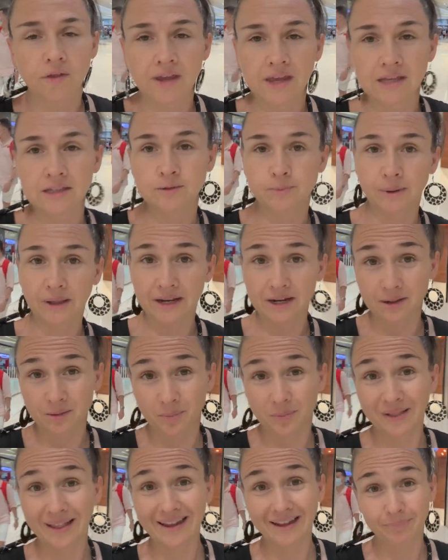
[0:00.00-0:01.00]
the kids played at the
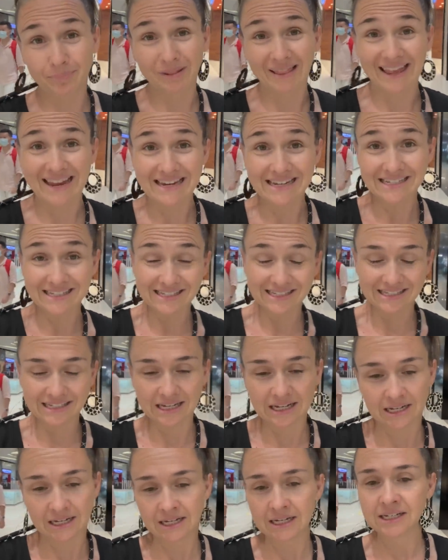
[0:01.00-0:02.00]
play place.
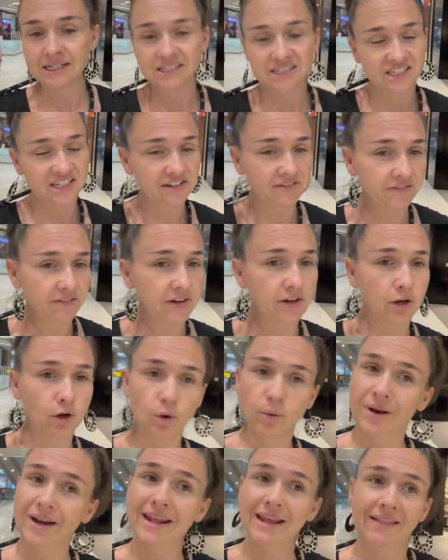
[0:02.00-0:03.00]
Didn't
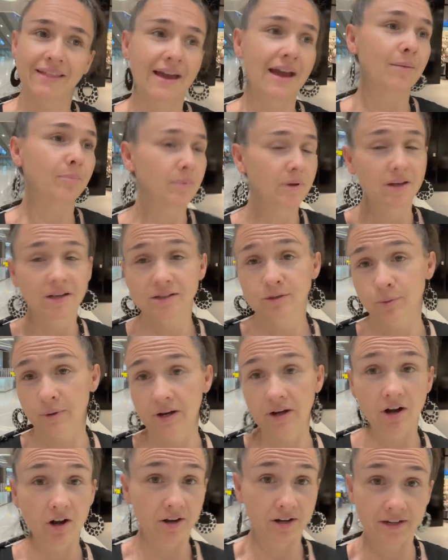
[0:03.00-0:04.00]
video any of that because we
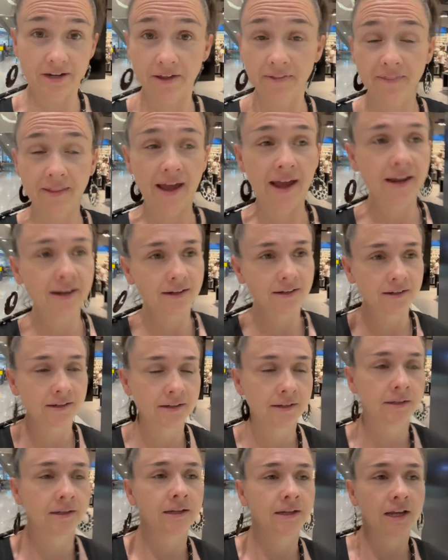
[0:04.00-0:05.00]
had already done that,
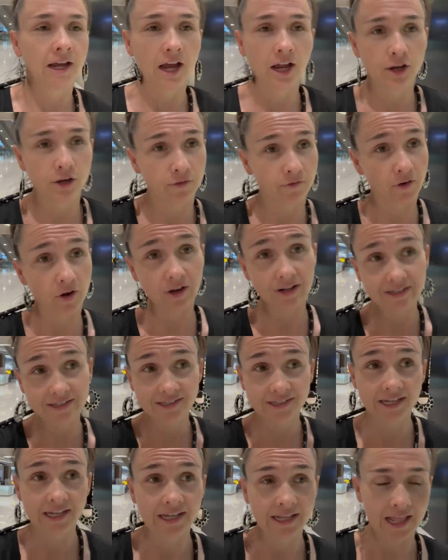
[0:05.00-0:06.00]
and you've already
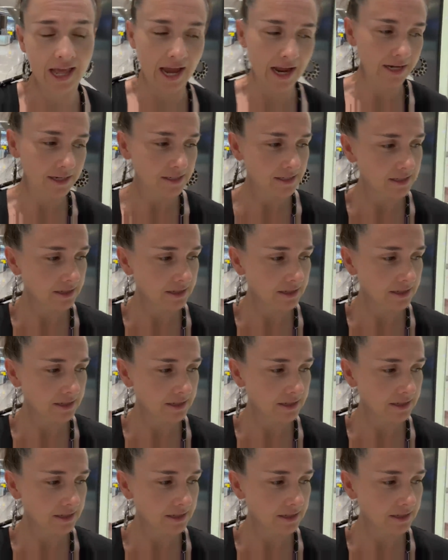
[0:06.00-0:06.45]
seen that.